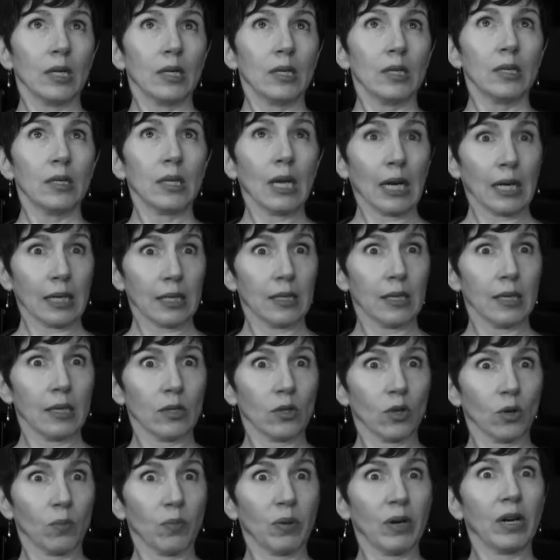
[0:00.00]

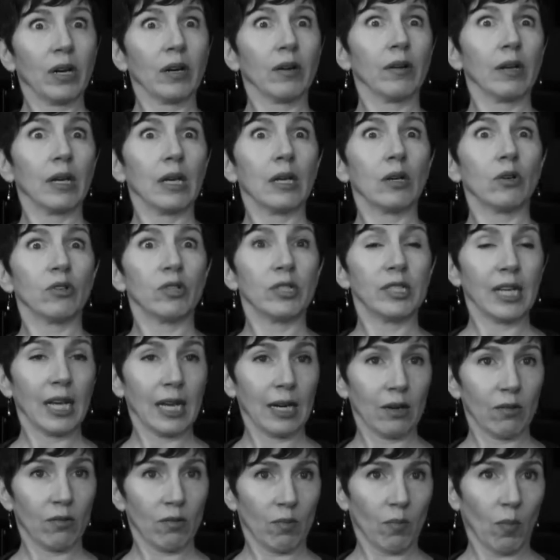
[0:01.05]
sexist or period or
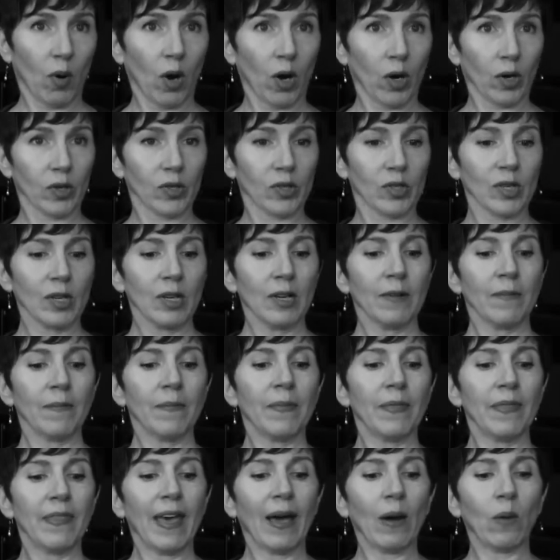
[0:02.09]
dated remarks
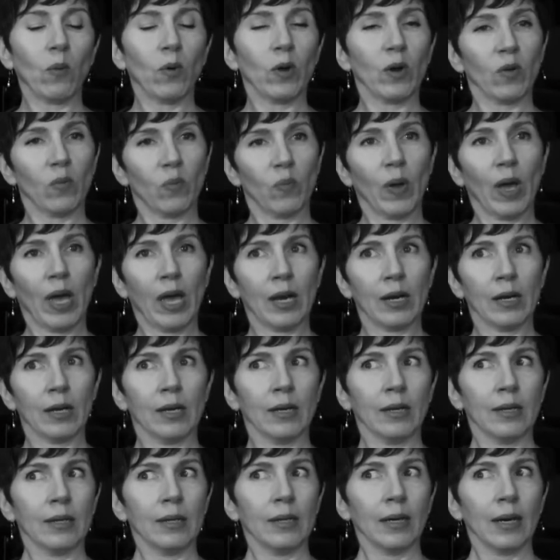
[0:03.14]
that would have been
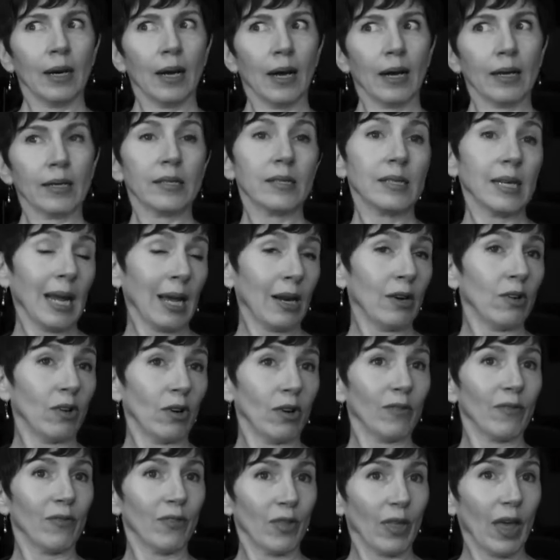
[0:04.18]

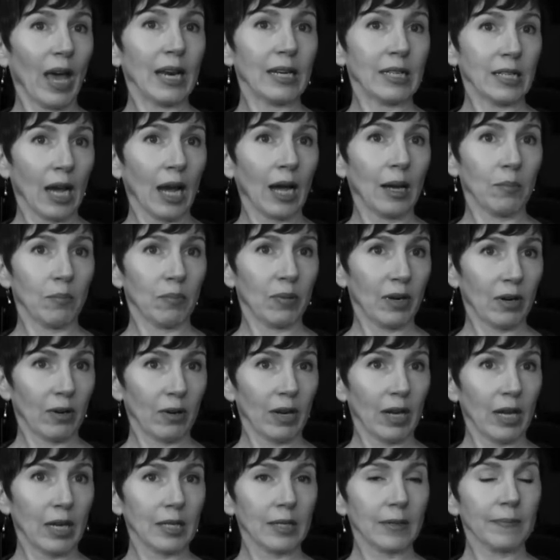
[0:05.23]
standard for that time
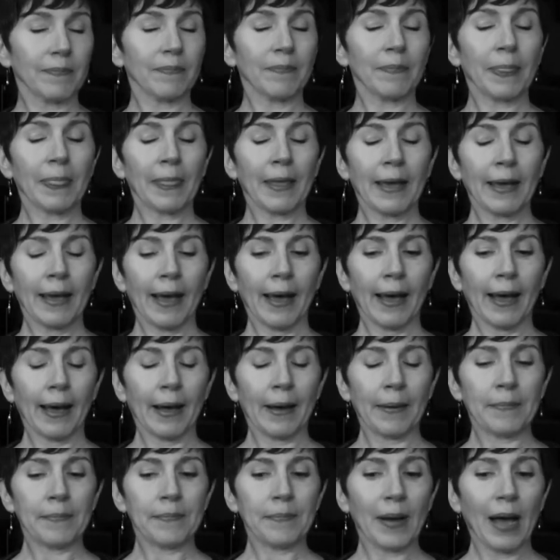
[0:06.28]
period.
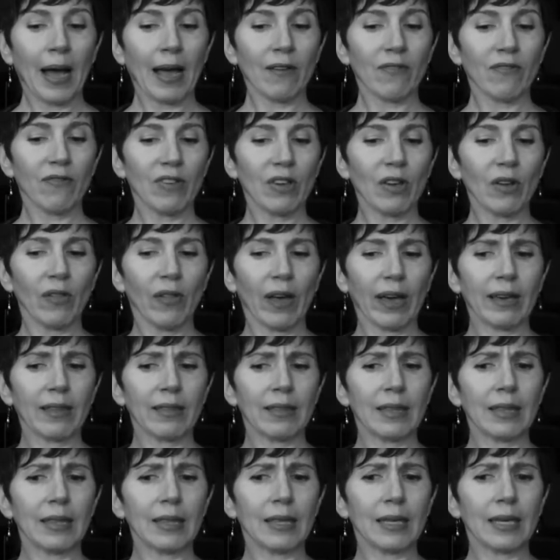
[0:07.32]
I feel like
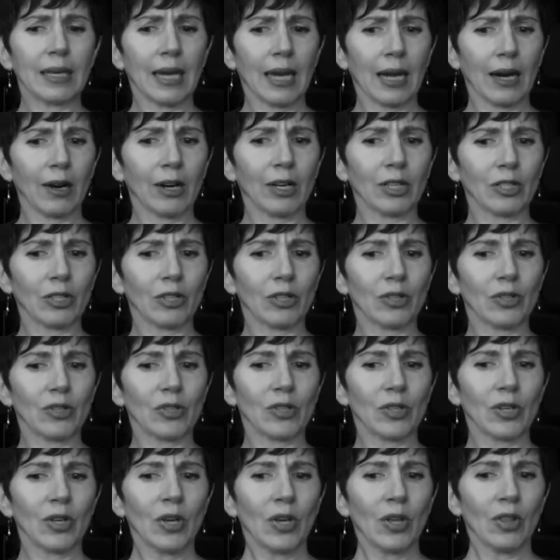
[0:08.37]
the
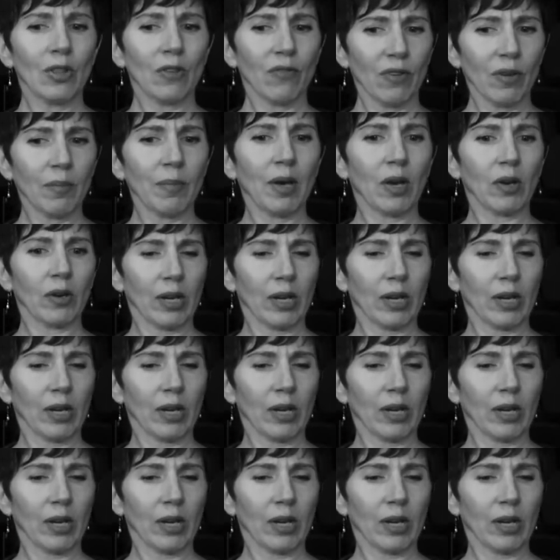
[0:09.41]
female